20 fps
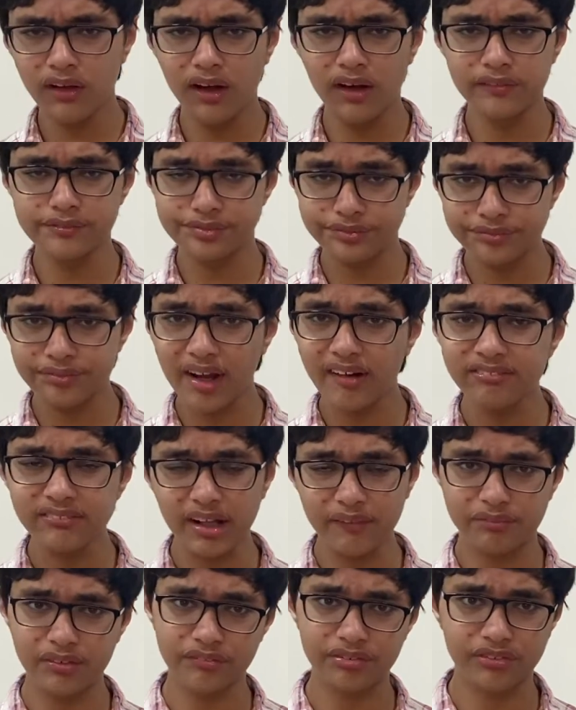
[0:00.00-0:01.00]
5
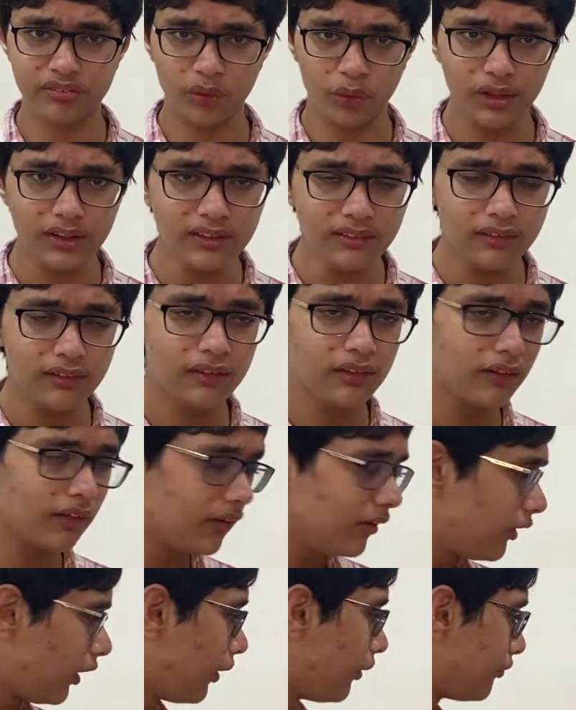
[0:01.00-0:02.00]
types of
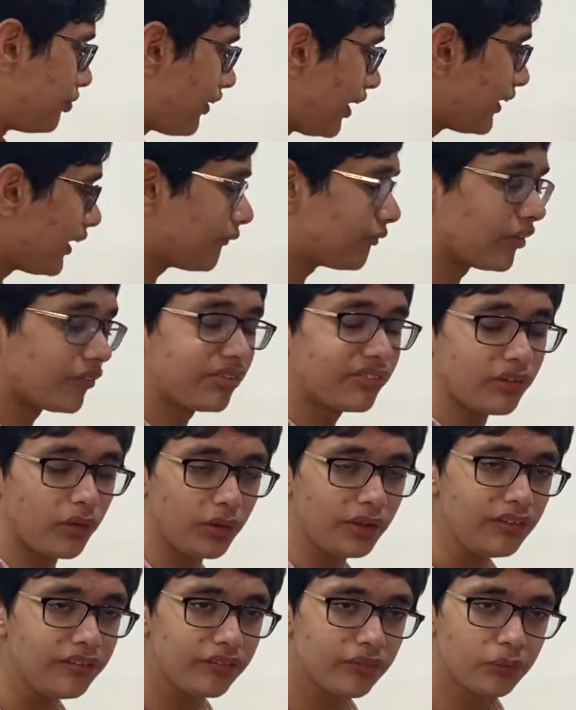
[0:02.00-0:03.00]

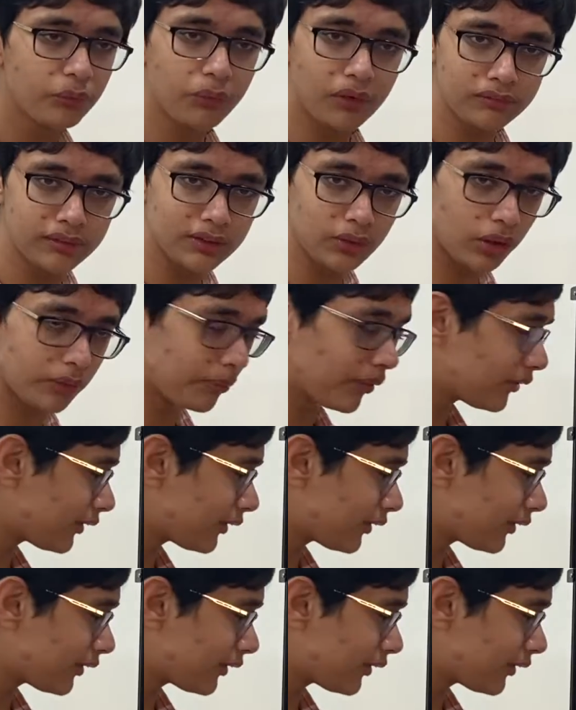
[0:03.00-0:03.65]
soils when we talk about